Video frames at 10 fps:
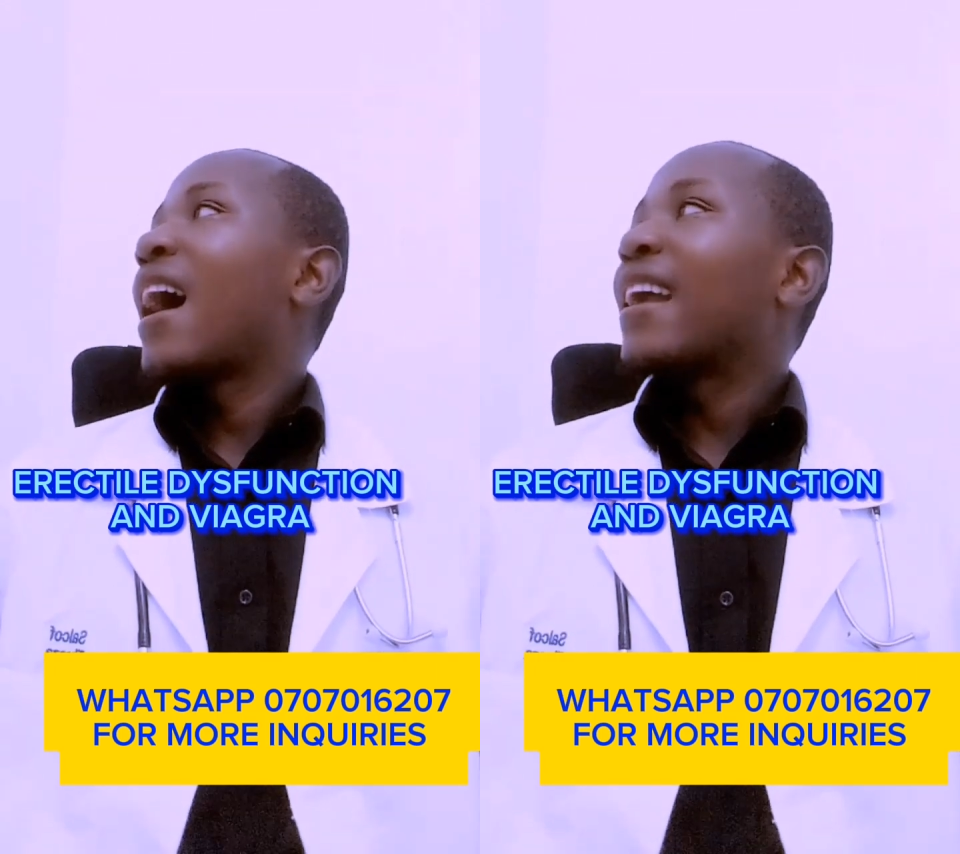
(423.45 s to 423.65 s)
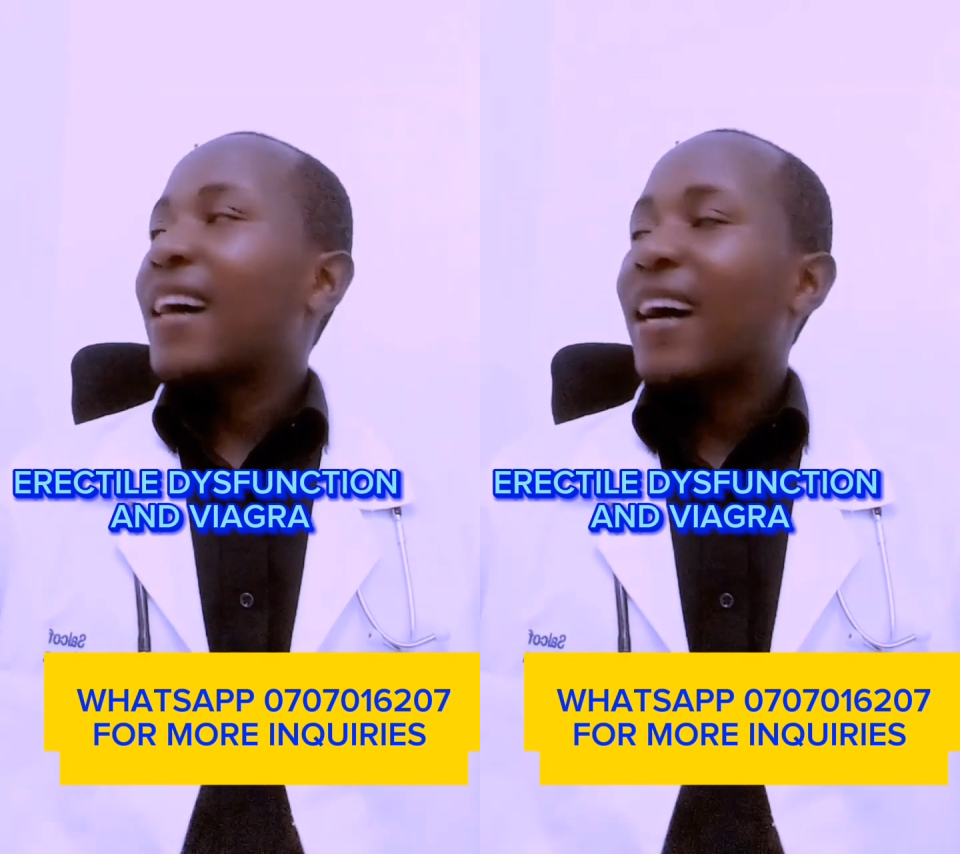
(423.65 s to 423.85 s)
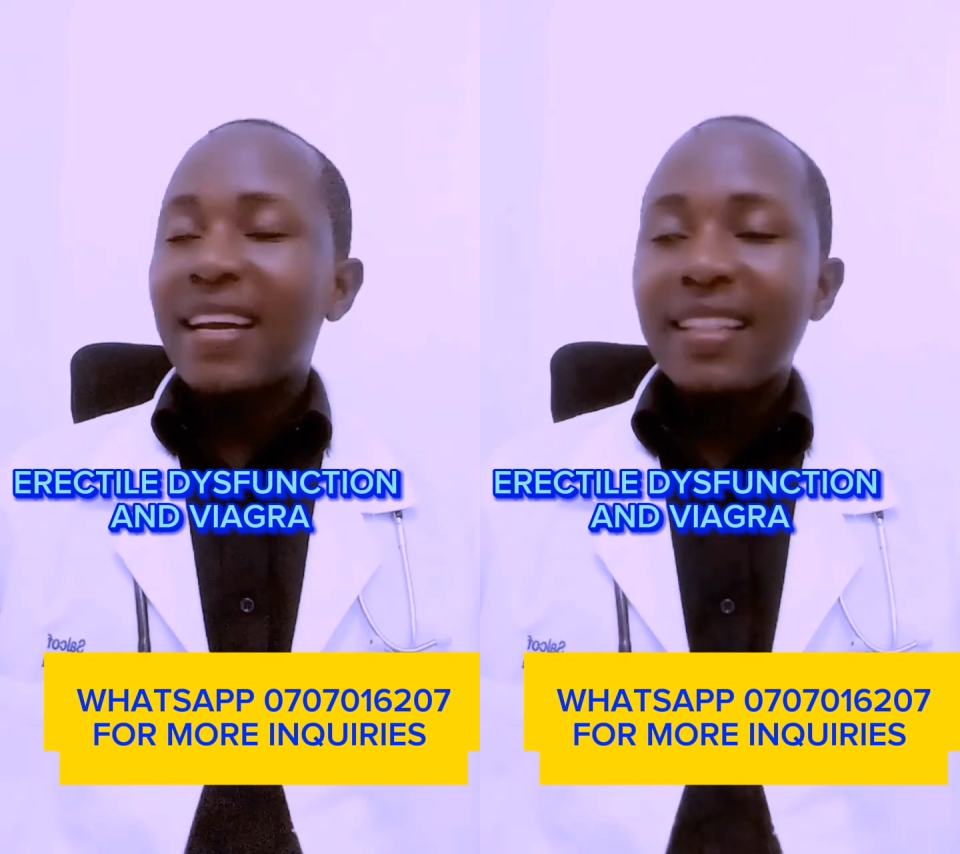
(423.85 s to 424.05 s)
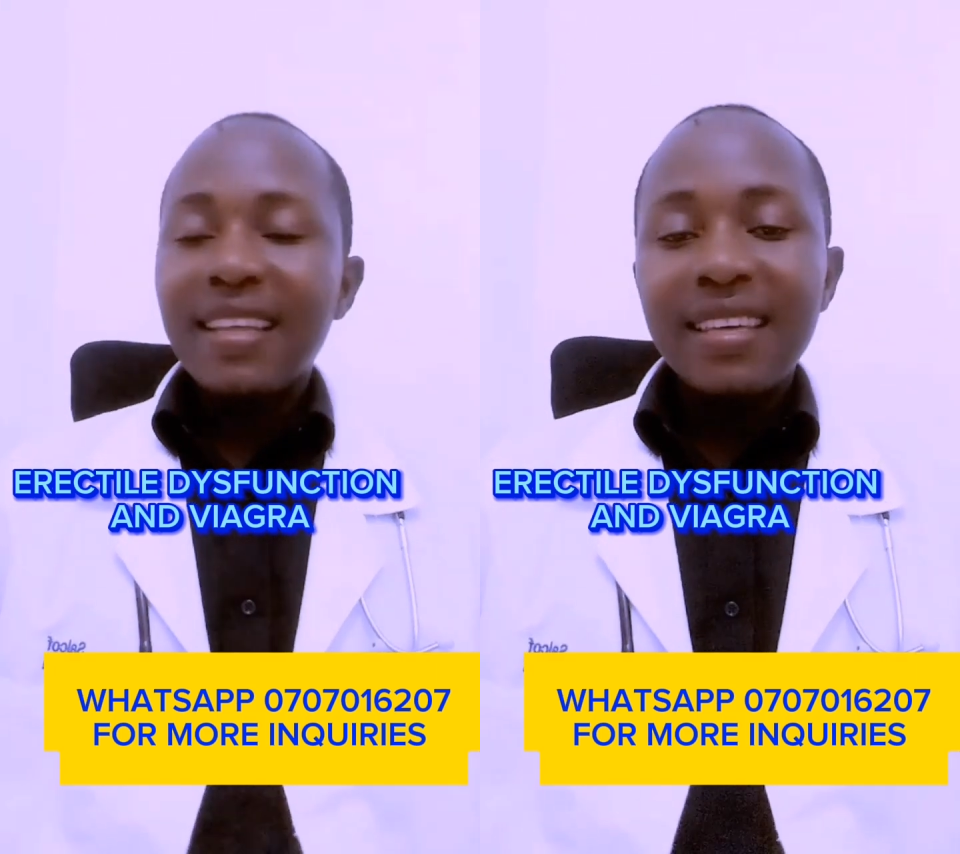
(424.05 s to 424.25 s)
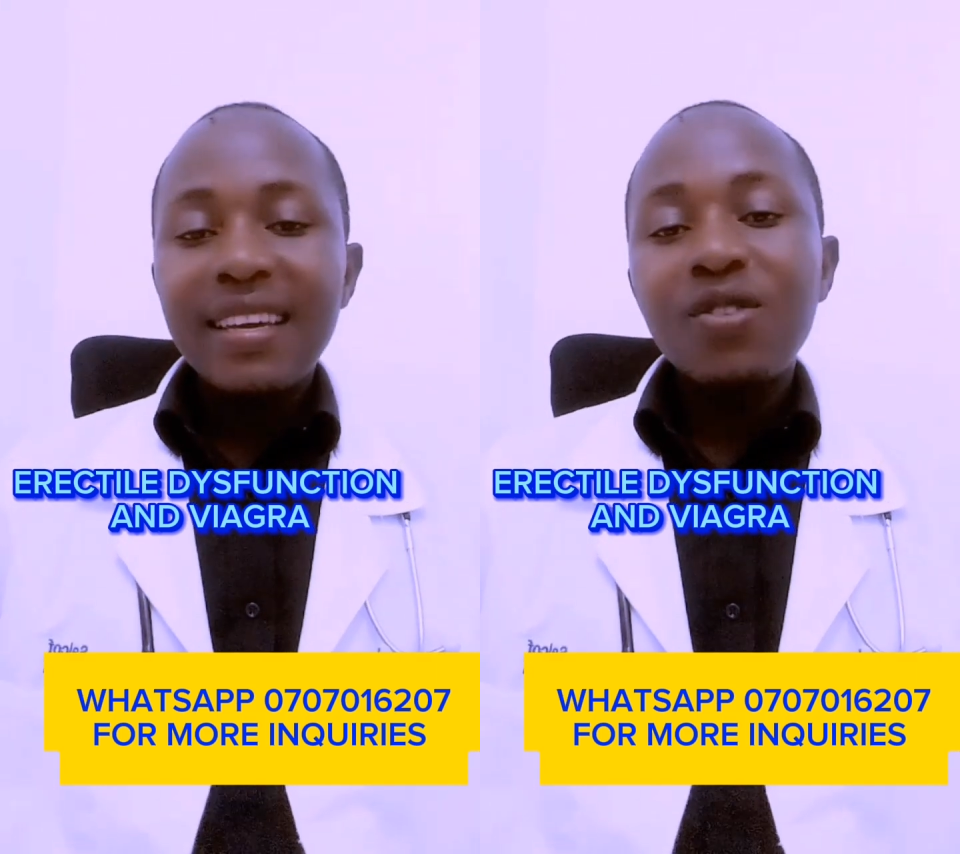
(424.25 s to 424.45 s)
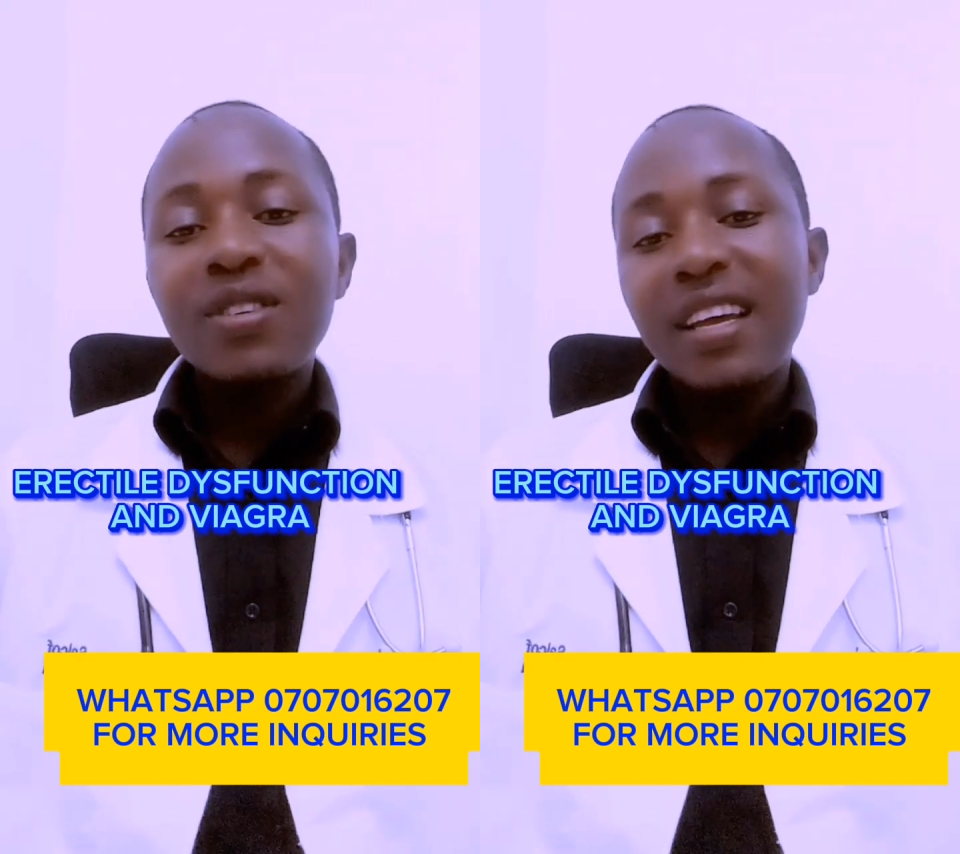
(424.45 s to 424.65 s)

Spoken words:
And another thing on